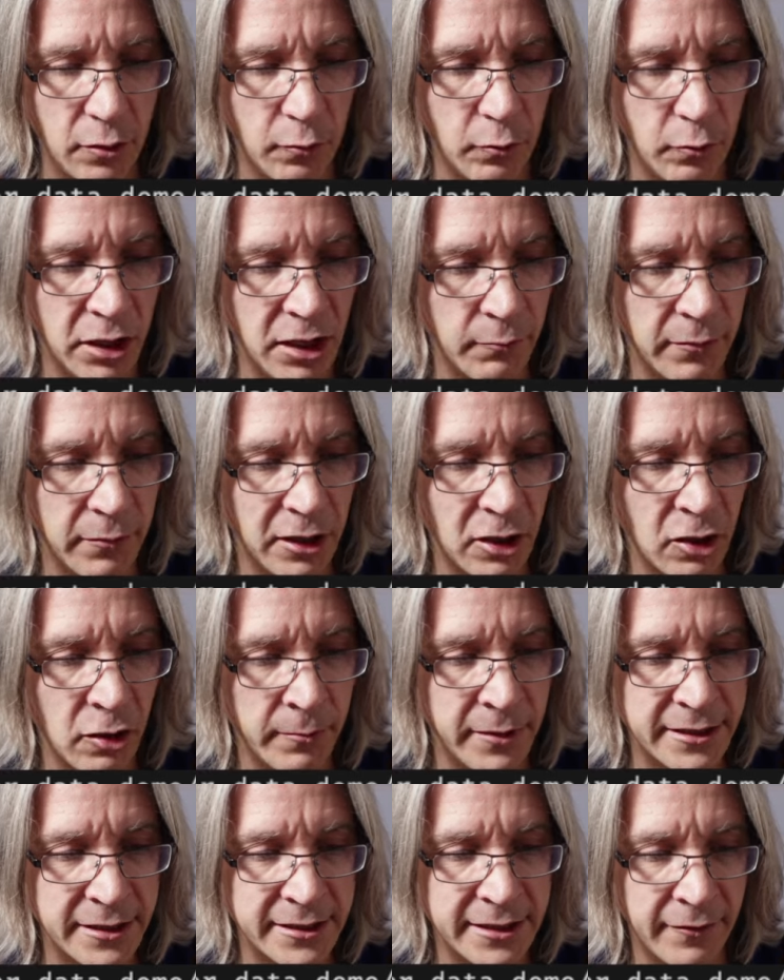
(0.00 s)
why don't we
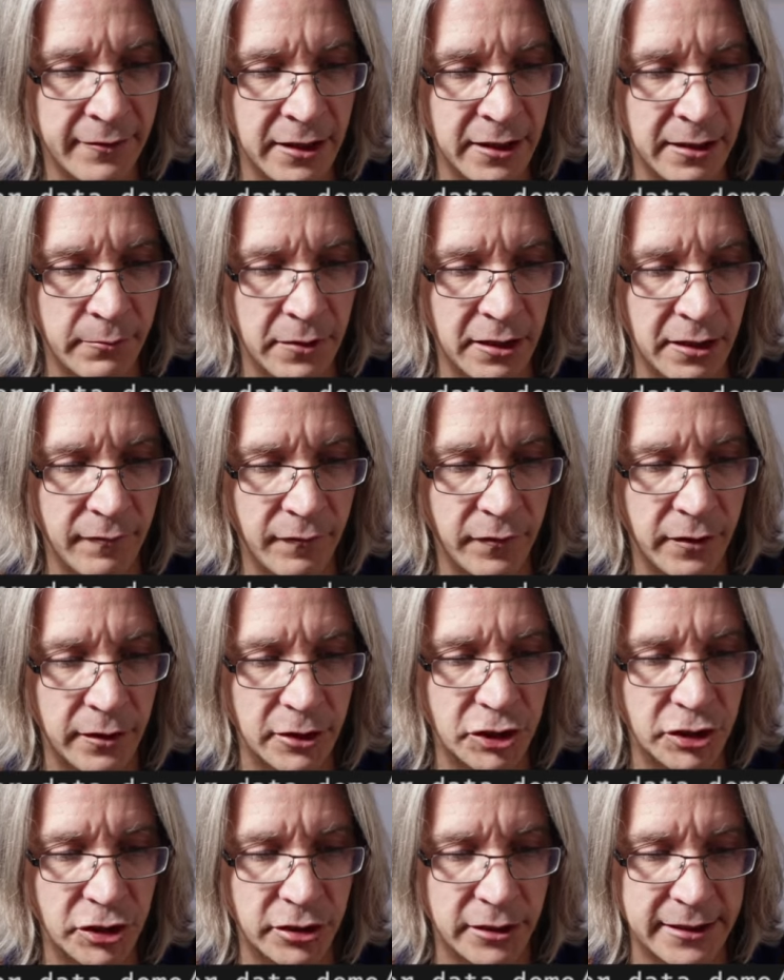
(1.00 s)
comment out that main
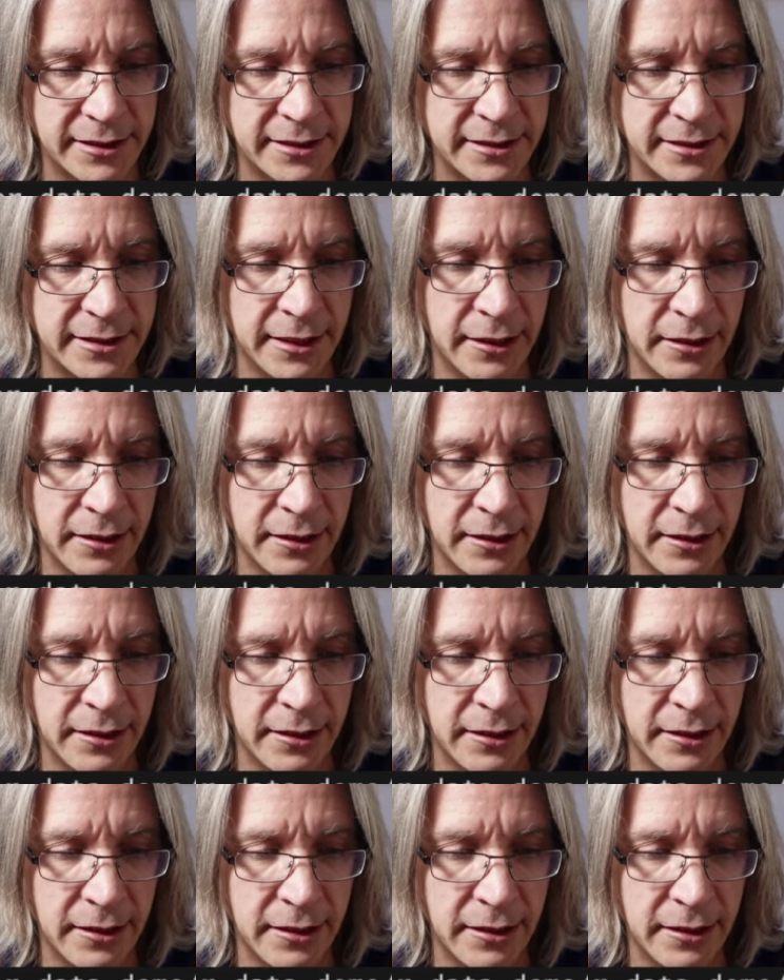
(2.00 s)
function and stick